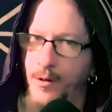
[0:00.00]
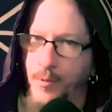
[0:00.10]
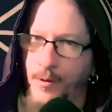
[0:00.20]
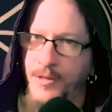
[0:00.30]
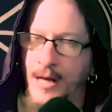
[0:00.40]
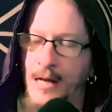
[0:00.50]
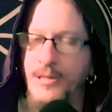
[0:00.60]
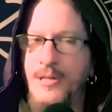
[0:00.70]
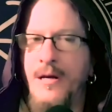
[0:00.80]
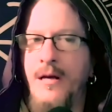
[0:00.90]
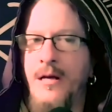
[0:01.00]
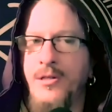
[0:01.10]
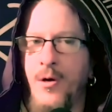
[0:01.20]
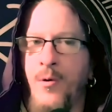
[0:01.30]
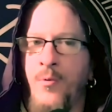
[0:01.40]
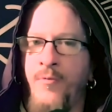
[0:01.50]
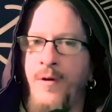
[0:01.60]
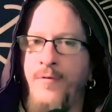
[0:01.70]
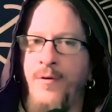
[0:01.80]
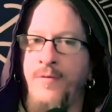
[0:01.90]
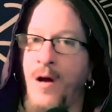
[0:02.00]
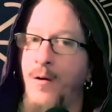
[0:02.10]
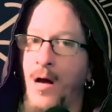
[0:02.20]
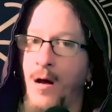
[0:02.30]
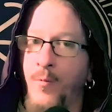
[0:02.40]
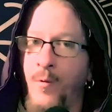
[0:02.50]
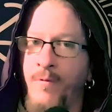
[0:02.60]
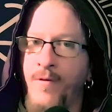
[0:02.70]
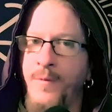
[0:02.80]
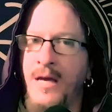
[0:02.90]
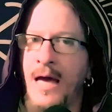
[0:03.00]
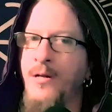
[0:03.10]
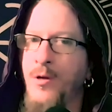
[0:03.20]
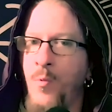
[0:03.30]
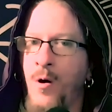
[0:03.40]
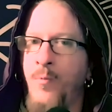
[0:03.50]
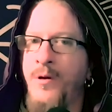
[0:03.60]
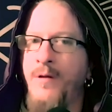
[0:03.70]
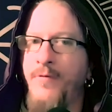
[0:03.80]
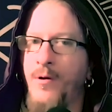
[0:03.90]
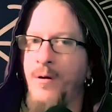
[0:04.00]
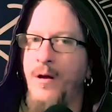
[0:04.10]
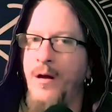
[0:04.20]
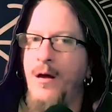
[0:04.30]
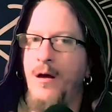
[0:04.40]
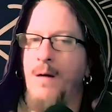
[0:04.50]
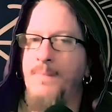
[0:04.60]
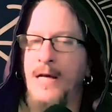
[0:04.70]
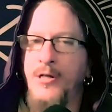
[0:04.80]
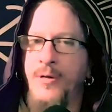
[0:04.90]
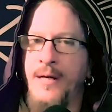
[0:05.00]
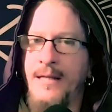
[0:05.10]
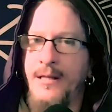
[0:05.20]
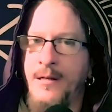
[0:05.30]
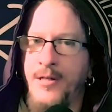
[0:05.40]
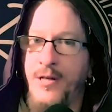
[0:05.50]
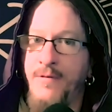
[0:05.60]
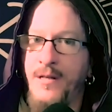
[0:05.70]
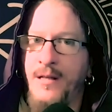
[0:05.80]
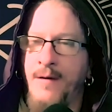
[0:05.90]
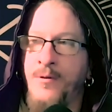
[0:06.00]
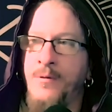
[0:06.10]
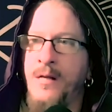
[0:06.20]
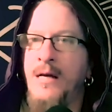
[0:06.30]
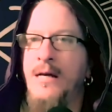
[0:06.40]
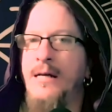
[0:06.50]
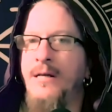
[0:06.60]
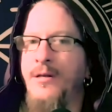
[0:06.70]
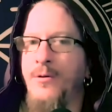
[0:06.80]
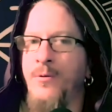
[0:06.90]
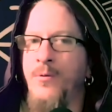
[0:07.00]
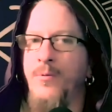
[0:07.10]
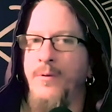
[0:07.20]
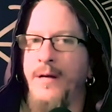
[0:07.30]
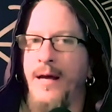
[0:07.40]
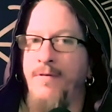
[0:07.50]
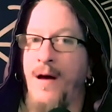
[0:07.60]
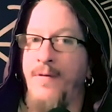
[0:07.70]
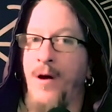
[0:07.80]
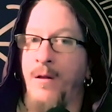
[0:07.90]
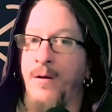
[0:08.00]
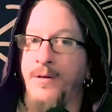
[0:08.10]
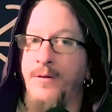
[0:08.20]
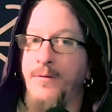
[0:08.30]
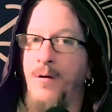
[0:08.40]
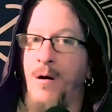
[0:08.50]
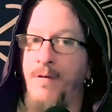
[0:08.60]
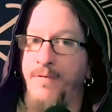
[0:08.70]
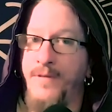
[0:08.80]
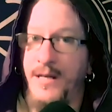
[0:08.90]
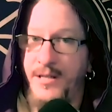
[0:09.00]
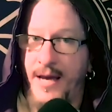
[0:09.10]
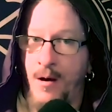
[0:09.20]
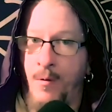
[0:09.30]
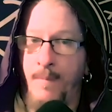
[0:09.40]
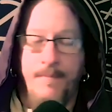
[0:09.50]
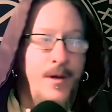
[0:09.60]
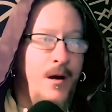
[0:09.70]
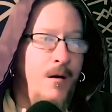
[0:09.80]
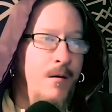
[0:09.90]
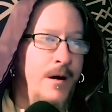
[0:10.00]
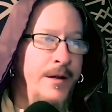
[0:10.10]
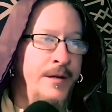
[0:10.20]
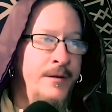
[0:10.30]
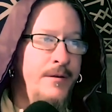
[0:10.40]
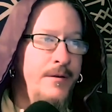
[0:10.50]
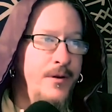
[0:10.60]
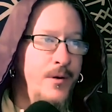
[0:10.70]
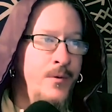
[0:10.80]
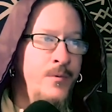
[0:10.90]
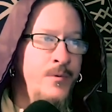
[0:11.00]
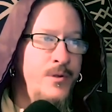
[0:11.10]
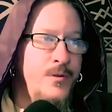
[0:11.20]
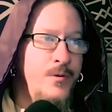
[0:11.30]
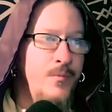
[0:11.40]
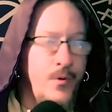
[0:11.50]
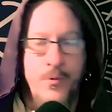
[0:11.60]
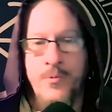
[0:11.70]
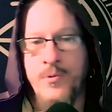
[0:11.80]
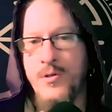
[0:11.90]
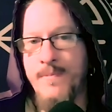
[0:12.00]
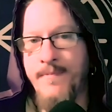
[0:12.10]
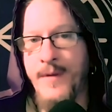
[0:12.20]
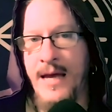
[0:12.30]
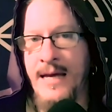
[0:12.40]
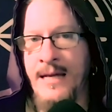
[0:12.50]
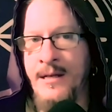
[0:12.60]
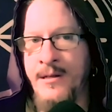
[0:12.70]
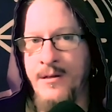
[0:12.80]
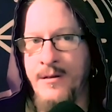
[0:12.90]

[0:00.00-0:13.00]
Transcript: rune sets. So if you've not gotten one from me yet and you want one, if you're a patron at the chieftain level, you get a five dollars off discount on those runes and